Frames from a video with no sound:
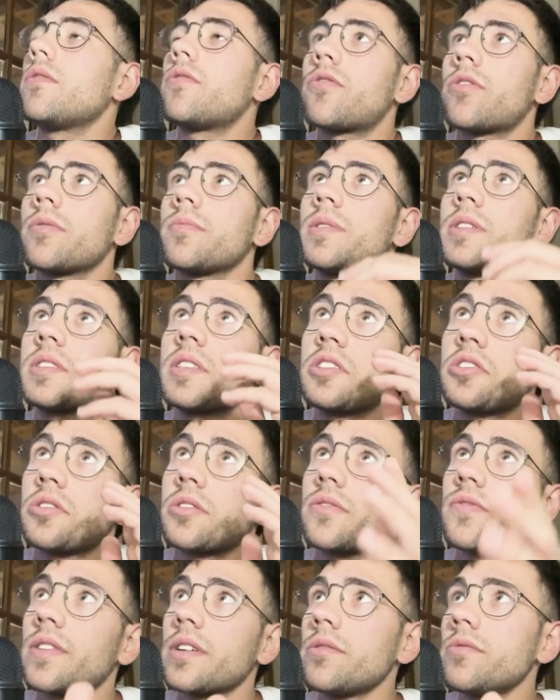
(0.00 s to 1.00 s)
from the session
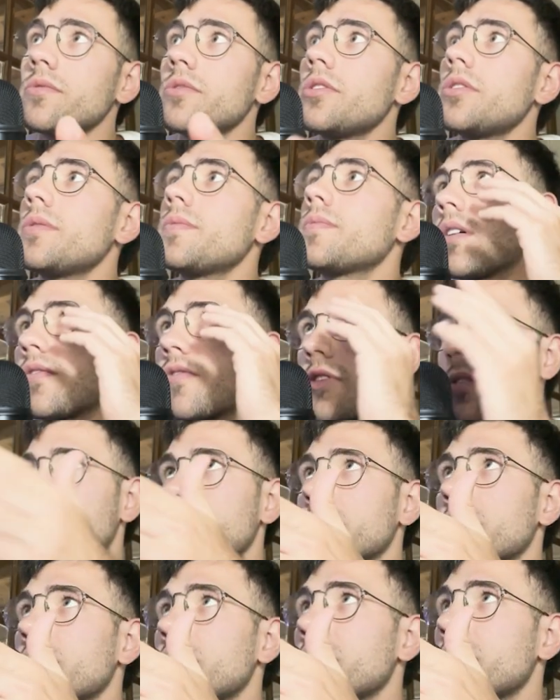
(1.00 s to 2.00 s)
of Facundo, from
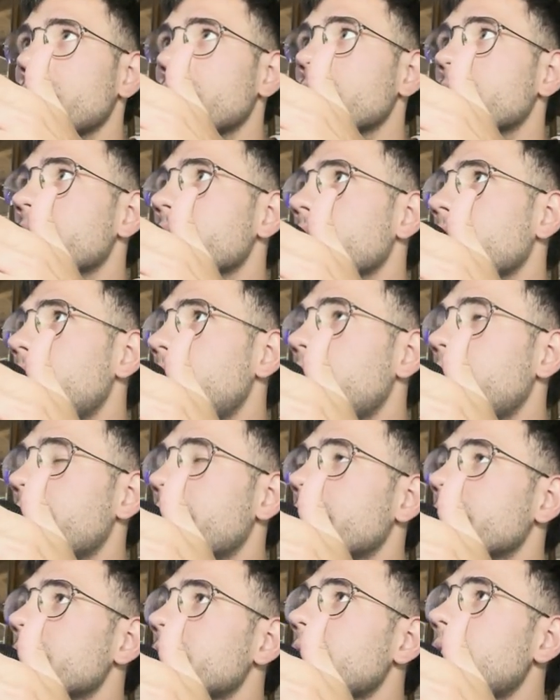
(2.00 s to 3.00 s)
the session of
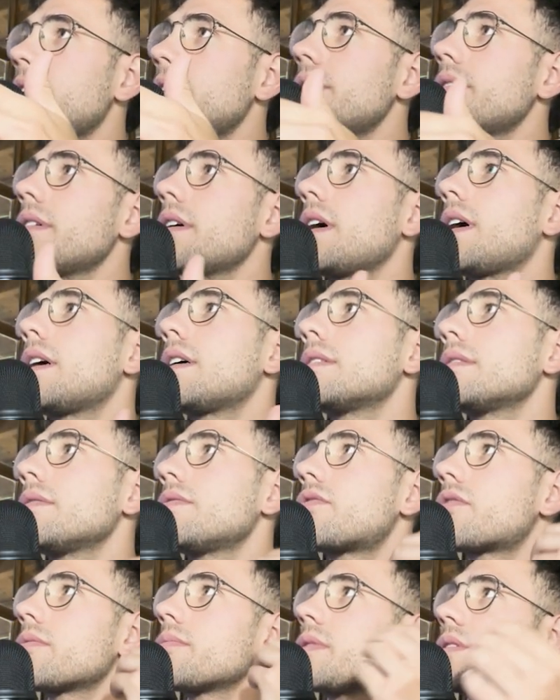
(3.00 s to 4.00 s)
Gonzalo, and
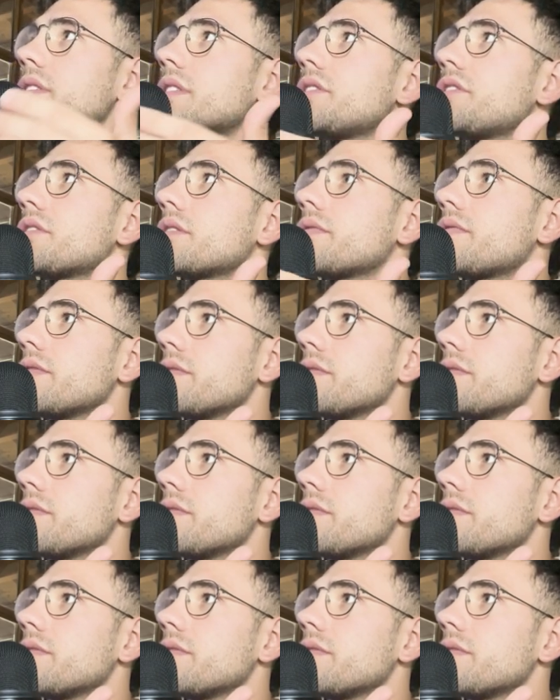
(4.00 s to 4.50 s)
from the session of